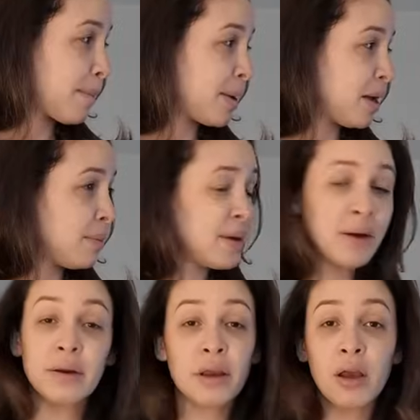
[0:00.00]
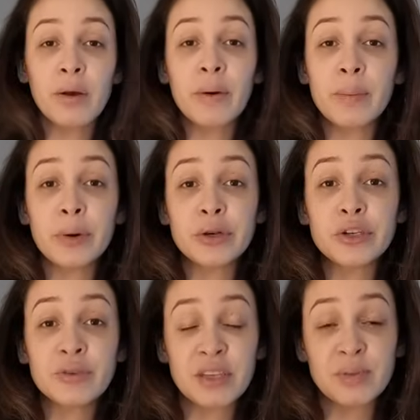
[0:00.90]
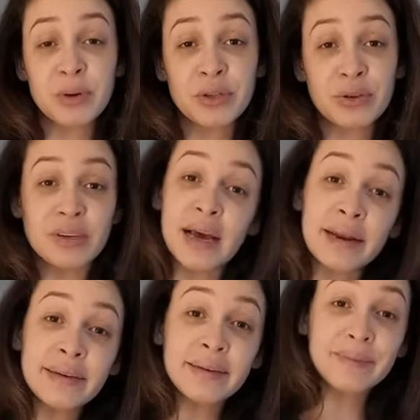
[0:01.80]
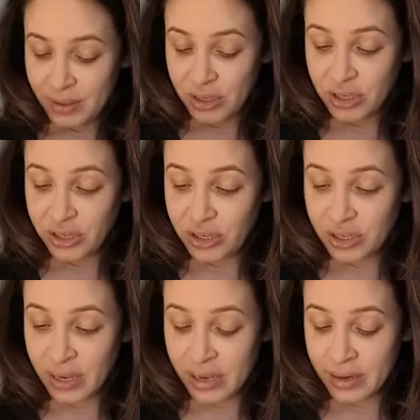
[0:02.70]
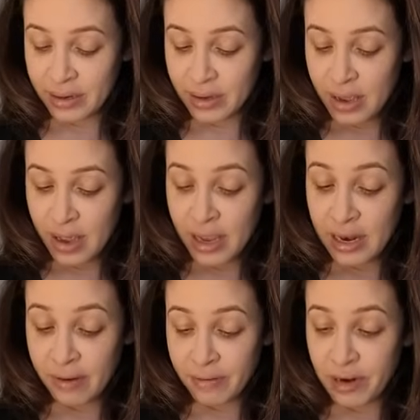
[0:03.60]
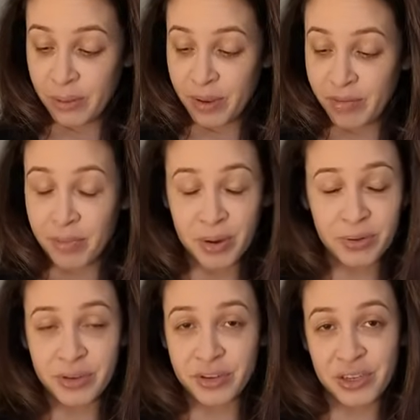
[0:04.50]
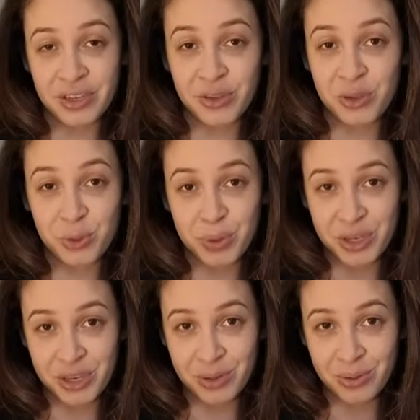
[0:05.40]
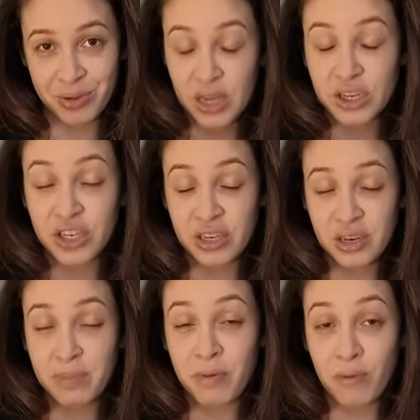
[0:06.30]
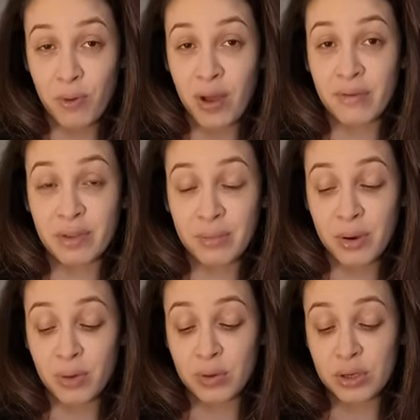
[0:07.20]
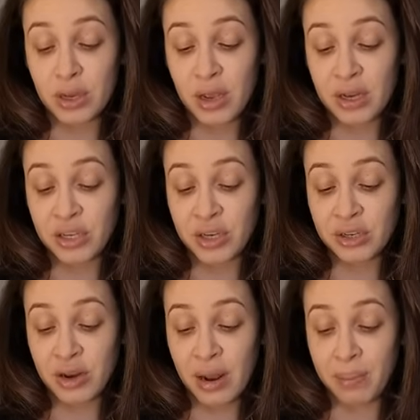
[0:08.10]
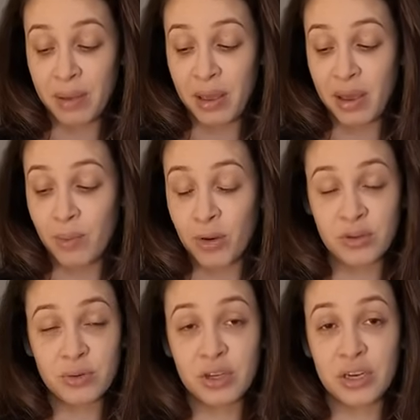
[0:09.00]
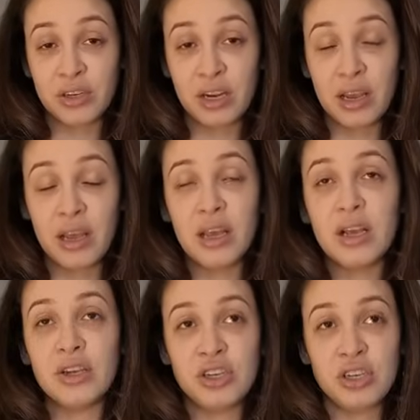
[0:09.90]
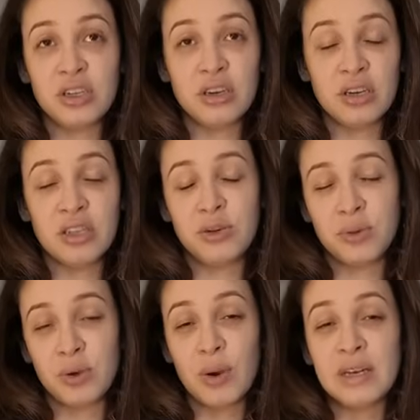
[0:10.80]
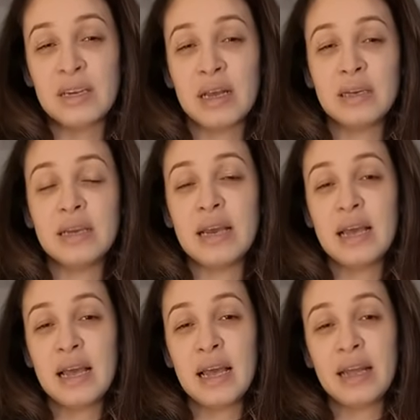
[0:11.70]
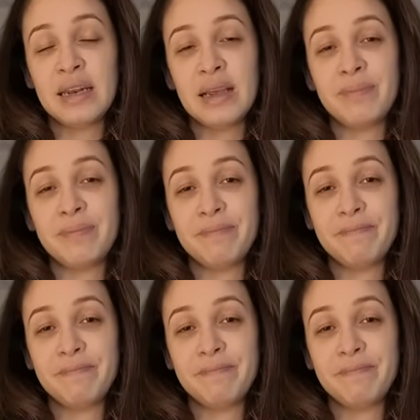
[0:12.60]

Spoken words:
But I'm now going to go and watch the rest of Britain's Got Talent. She's just had a lovely little bit of milk, so she is super chilled. She did, before having the milk, I changed her nappy, and whilst I was changing it, she decided that she wasn't quite done and